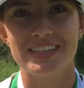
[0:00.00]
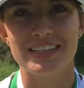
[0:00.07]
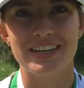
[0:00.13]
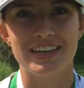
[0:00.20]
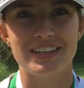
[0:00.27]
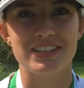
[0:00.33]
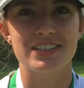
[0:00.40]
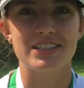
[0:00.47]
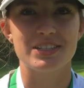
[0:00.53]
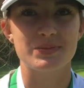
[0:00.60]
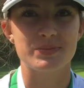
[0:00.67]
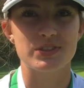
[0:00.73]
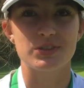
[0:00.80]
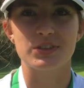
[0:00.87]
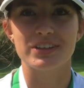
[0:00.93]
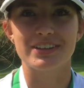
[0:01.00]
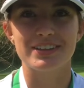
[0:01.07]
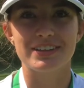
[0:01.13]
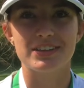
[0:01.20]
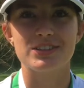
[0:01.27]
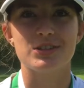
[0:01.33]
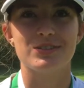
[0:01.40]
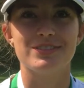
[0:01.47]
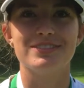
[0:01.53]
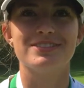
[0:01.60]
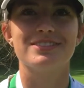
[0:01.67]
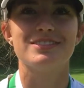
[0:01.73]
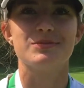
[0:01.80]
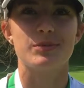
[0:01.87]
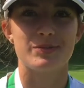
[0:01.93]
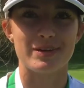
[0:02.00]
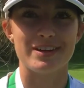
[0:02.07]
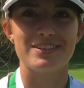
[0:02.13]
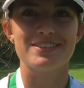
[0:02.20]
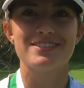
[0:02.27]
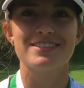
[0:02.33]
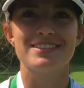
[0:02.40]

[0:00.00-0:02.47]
Yeah, sorry. To prepare?